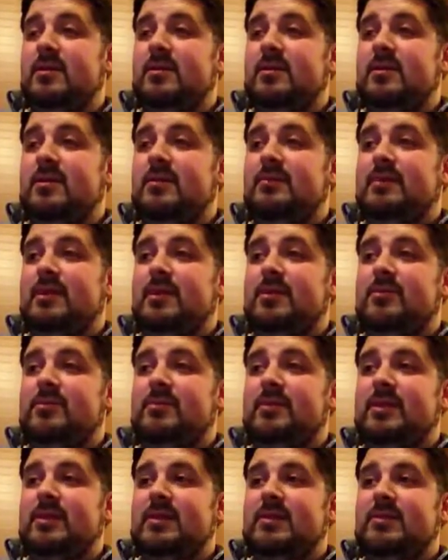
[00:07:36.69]
the
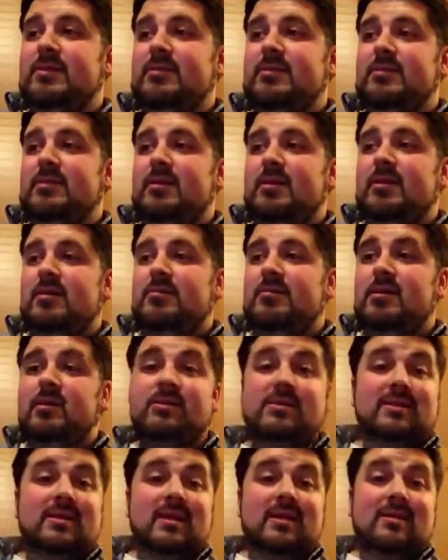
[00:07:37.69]
Myers-Briggs
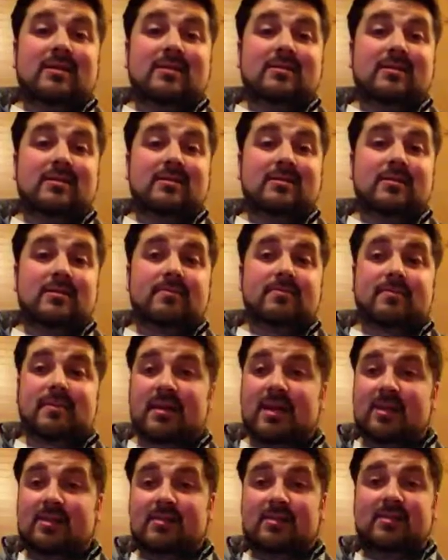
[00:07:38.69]
personality system. It
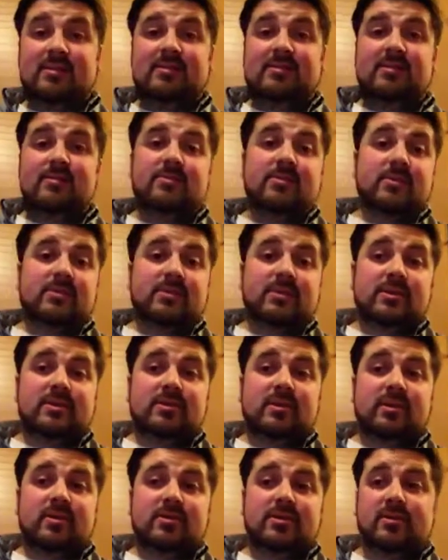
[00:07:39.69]
has distant roots in
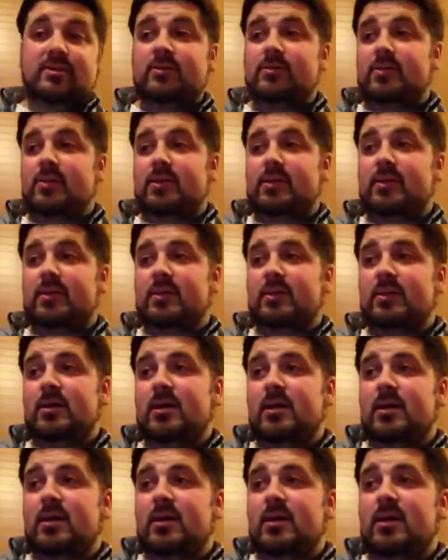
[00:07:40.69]
Carl Jung's work,
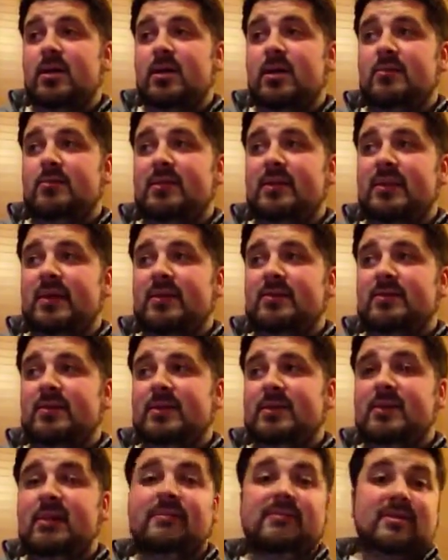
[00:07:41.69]
but it has
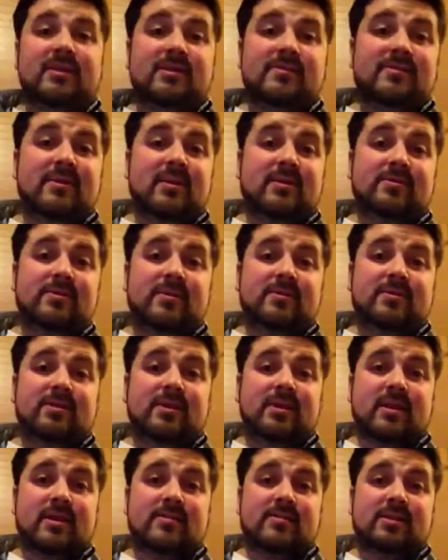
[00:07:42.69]
been definitely developed over
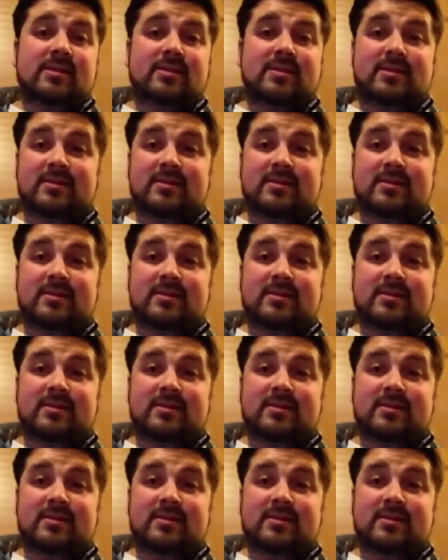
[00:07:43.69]
time.